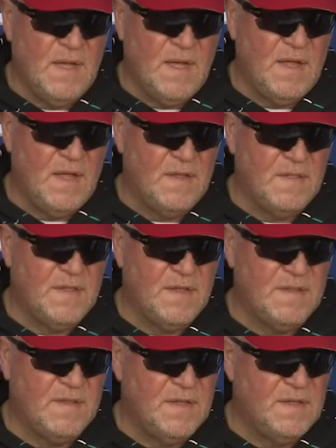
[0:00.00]
I
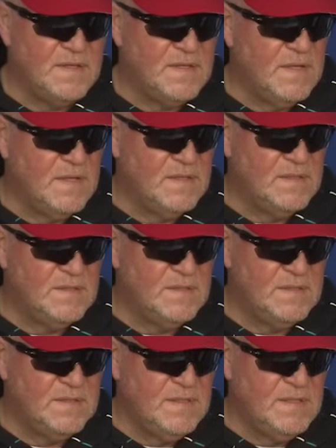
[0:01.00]
think that,
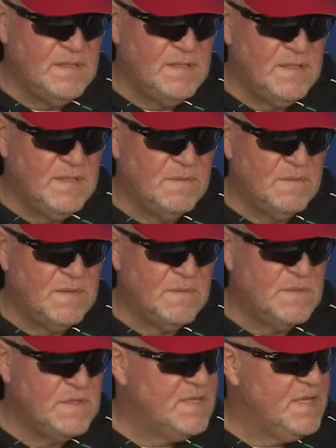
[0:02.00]
you know,
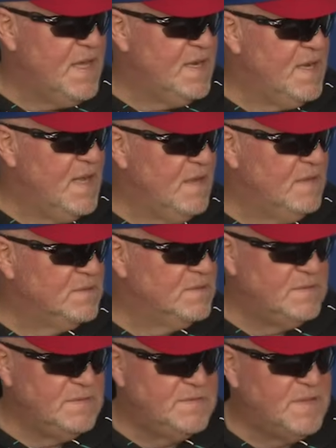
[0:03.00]
where's he at now?
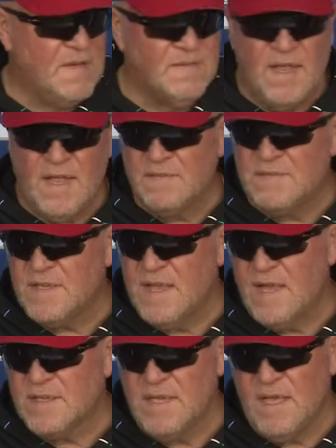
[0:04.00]
5.5
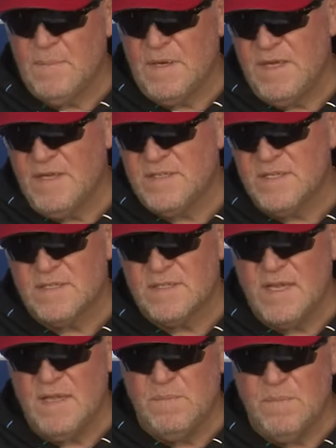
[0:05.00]
sacks. I mean,
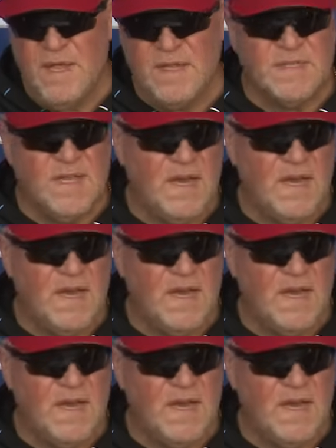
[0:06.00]
he makes